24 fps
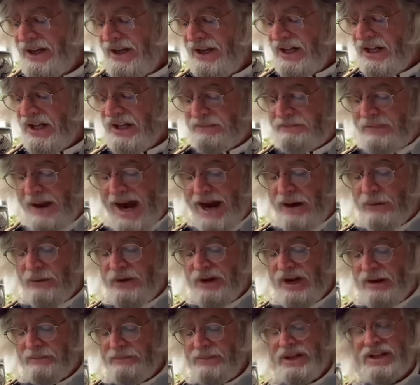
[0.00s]
is powered
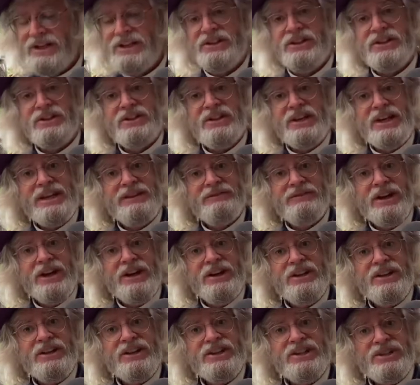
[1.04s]
up in Geneva,
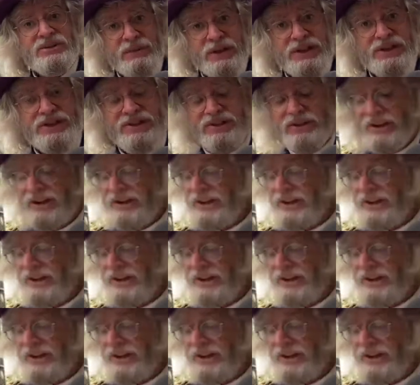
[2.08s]
Switzerland.